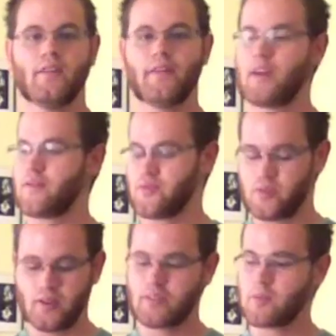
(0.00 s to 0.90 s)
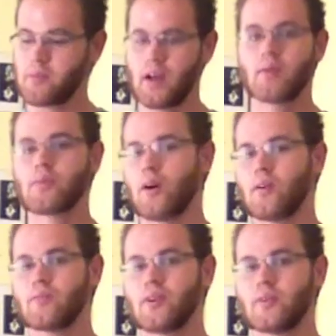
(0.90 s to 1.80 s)
if you can comply with all
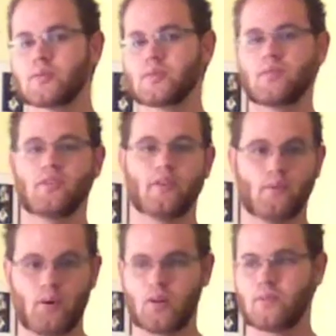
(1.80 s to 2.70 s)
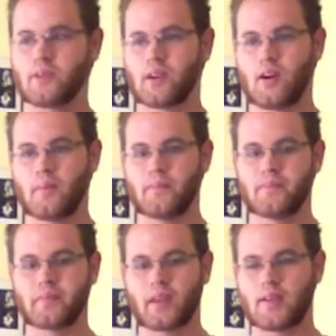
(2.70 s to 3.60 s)
of those, you're welcome to come.
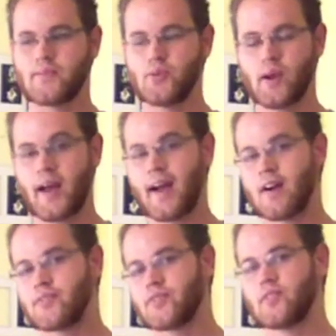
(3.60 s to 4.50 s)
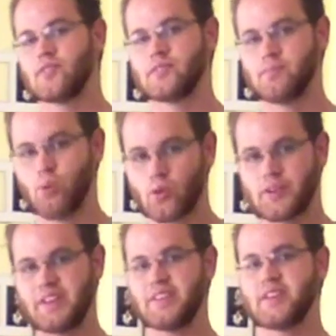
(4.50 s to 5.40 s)
If you have more
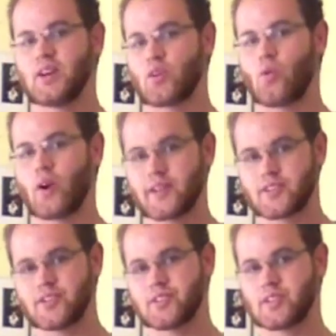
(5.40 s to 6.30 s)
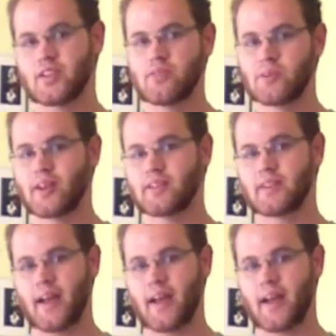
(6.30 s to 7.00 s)
detailed questions that you would like to